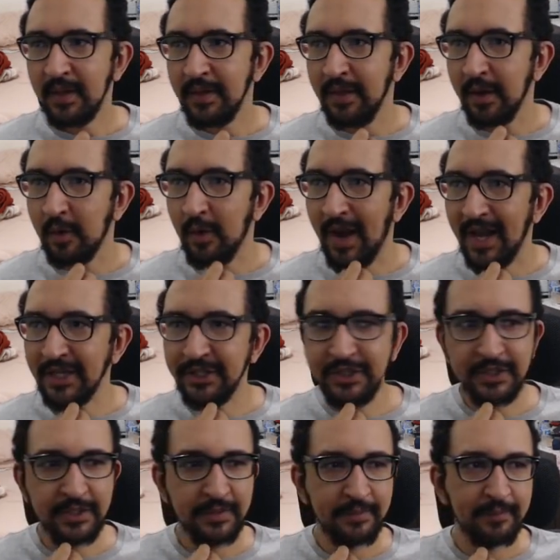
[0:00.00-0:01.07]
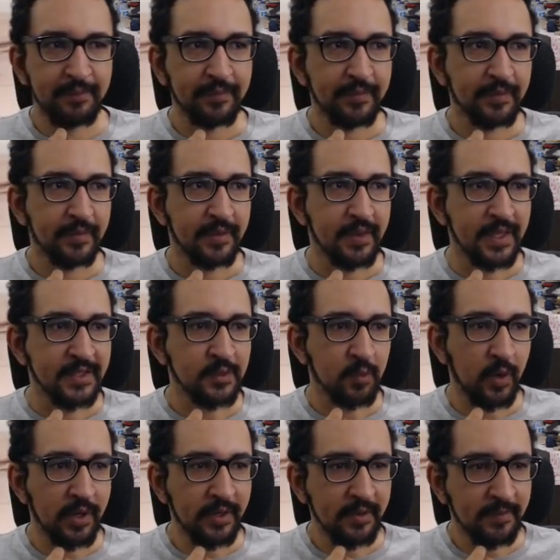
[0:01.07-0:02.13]
the crash, this
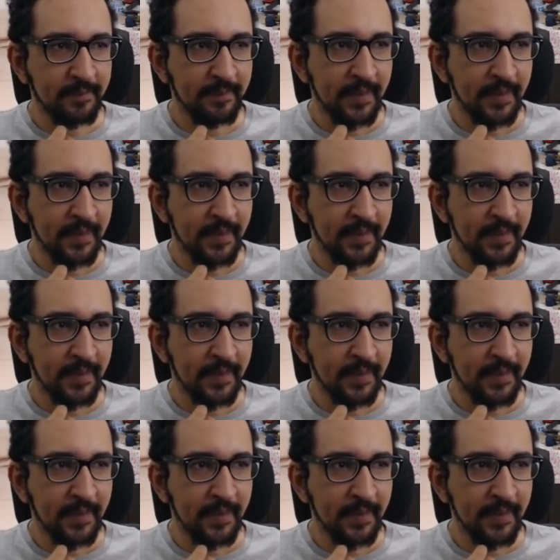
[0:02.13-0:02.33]
one,